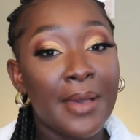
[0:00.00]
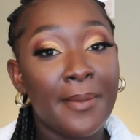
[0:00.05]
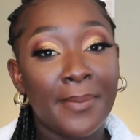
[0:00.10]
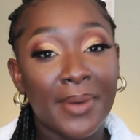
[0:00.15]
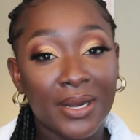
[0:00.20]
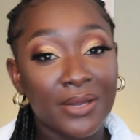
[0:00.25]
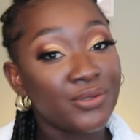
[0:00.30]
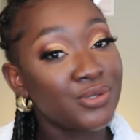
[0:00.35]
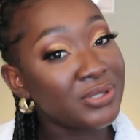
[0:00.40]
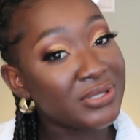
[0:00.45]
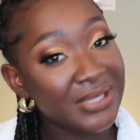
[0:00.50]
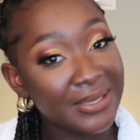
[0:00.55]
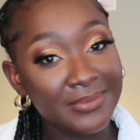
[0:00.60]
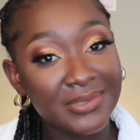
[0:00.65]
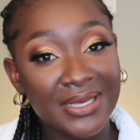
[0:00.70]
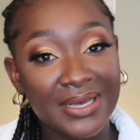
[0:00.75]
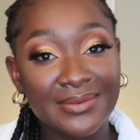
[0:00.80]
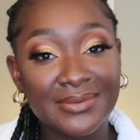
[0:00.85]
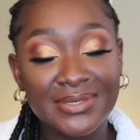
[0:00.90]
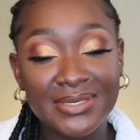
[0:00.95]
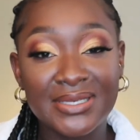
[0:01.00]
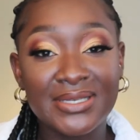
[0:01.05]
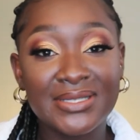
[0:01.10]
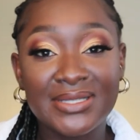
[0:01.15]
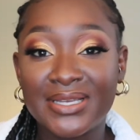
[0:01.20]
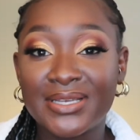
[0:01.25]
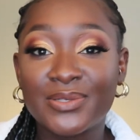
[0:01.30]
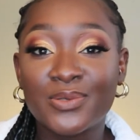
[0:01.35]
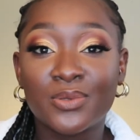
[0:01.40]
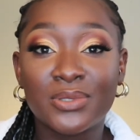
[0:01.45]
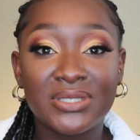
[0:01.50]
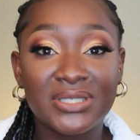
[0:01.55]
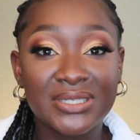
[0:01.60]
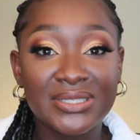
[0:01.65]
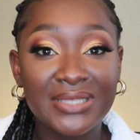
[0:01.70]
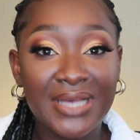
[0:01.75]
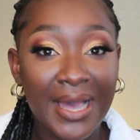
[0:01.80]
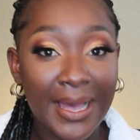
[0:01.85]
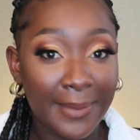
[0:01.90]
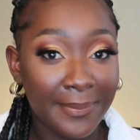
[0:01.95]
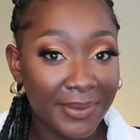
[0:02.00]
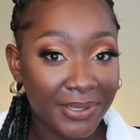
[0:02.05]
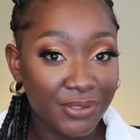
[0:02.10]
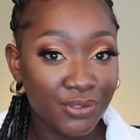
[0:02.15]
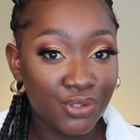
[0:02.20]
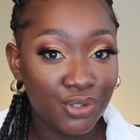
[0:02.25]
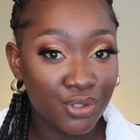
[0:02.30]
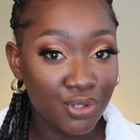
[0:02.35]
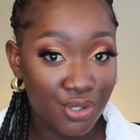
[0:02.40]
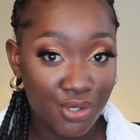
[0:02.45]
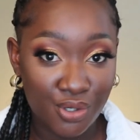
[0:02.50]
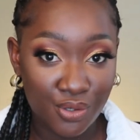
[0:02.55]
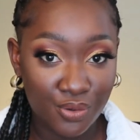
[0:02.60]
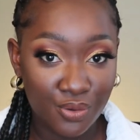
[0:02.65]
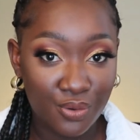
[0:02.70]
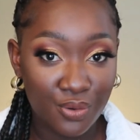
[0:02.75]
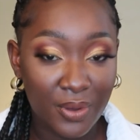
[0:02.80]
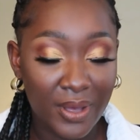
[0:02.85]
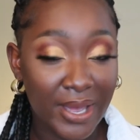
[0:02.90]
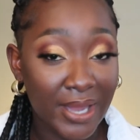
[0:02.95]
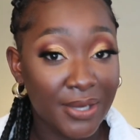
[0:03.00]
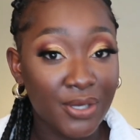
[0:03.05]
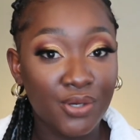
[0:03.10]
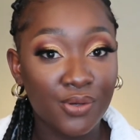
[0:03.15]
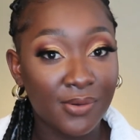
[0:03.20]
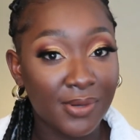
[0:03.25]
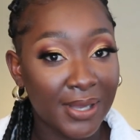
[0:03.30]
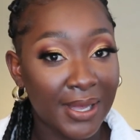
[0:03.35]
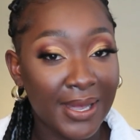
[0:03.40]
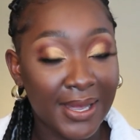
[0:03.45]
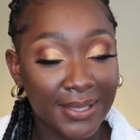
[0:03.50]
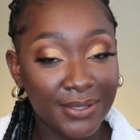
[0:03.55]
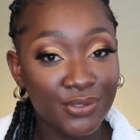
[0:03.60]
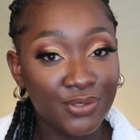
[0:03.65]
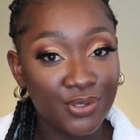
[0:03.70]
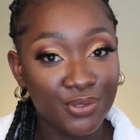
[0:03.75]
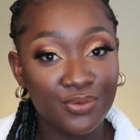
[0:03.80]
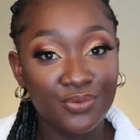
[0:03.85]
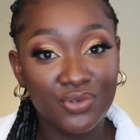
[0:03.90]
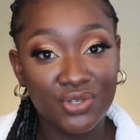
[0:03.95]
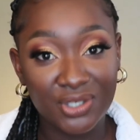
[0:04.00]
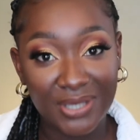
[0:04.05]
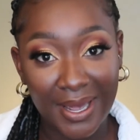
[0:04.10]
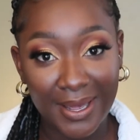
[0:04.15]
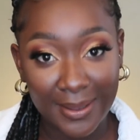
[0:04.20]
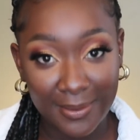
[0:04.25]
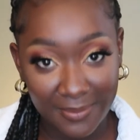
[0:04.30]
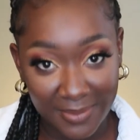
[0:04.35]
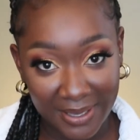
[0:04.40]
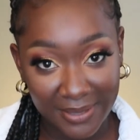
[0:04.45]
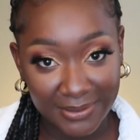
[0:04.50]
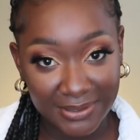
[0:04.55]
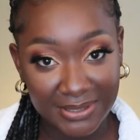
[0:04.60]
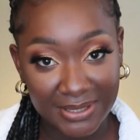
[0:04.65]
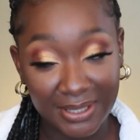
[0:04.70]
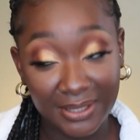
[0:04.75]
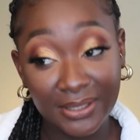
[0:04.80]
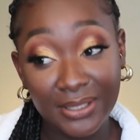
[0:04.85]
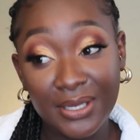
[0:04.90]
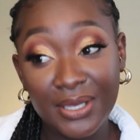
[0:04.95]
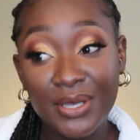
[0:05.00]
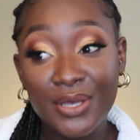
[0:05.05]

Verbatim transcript: But also sometimes these things will just happen to you and you can't do jack about it.